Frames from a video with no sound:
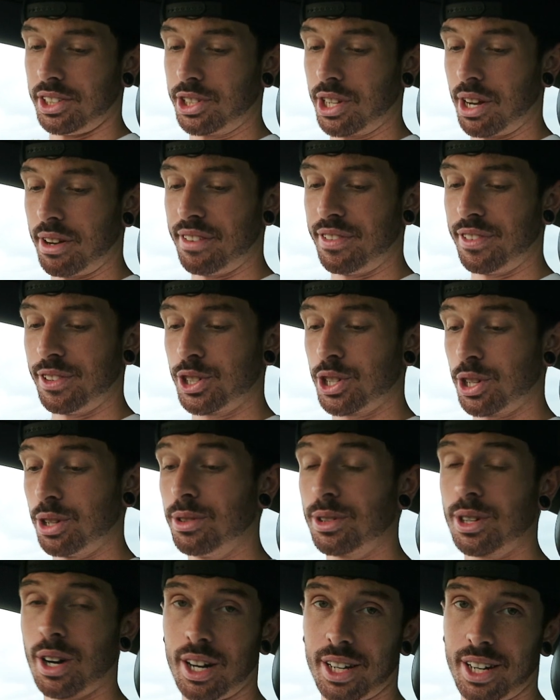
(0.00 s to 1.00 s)
So if you
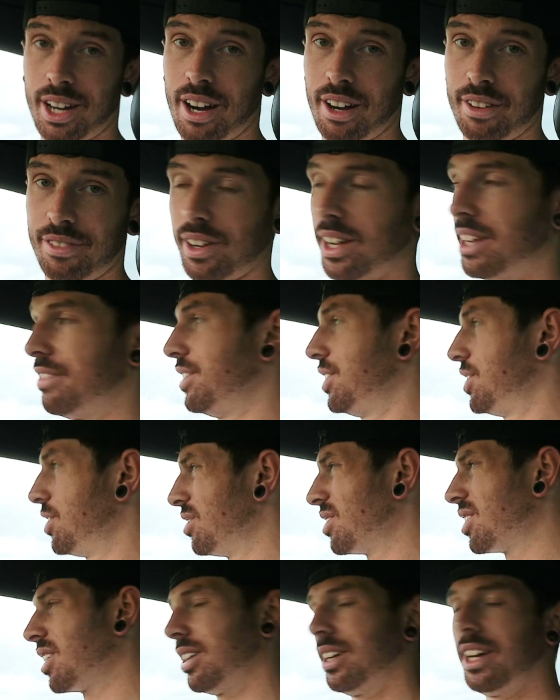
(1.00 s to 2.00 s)
do got an iPhone, if you
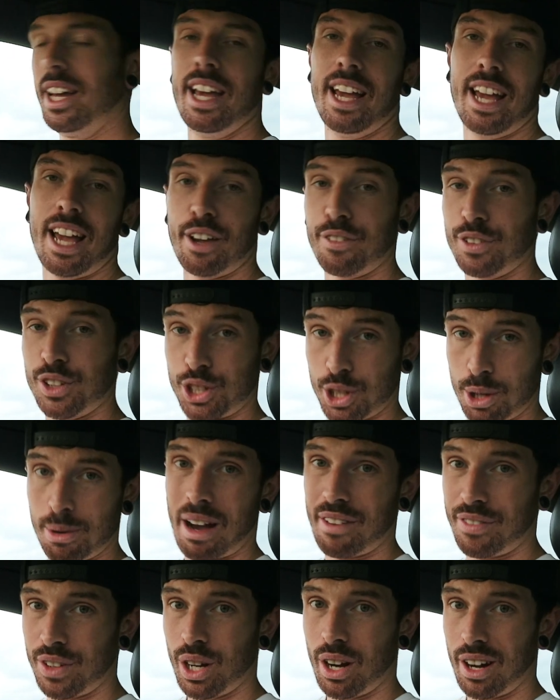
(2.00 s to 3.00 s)
do
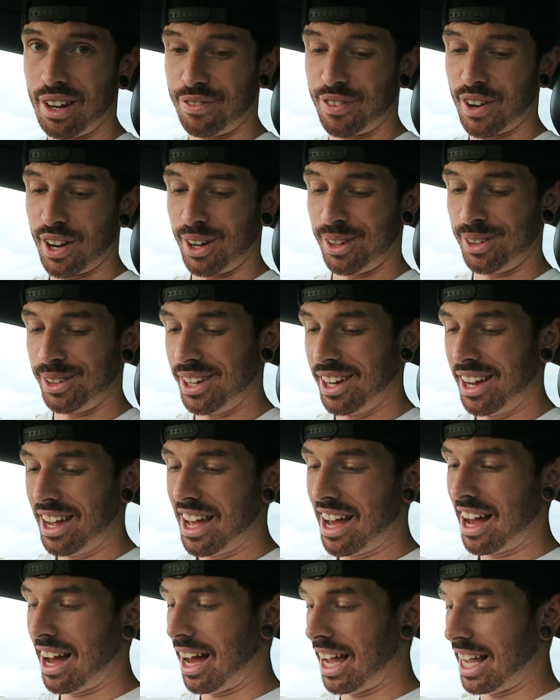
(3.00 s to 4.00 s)
have an iPhone,
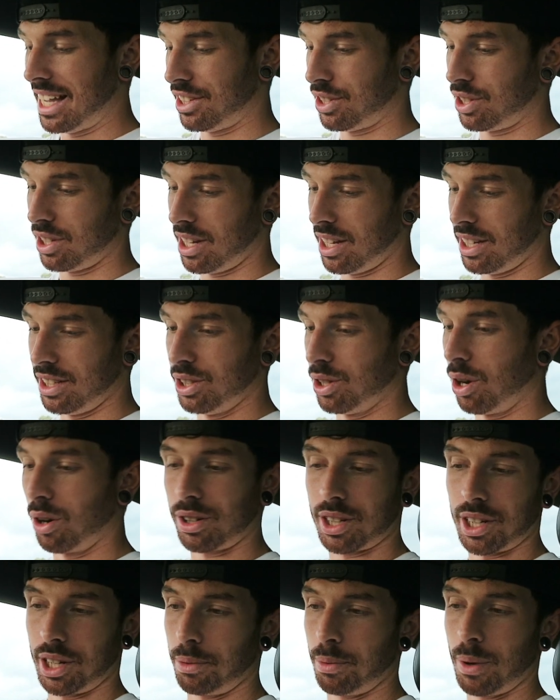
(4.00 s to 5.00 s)
it's
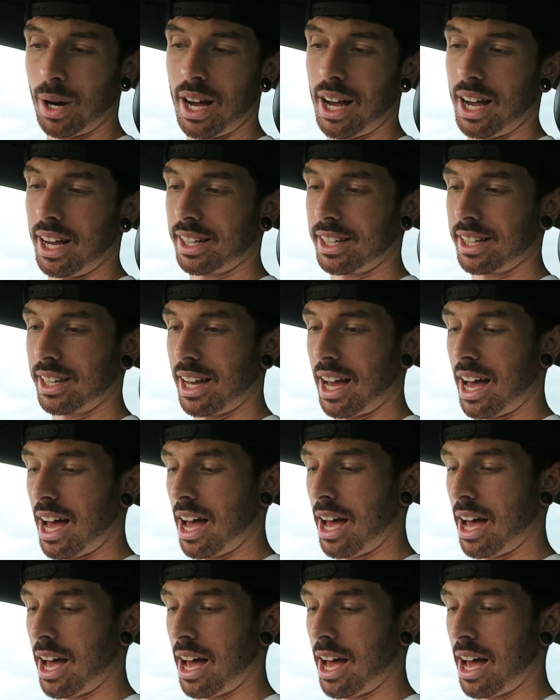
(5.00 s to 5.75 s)
not going to work.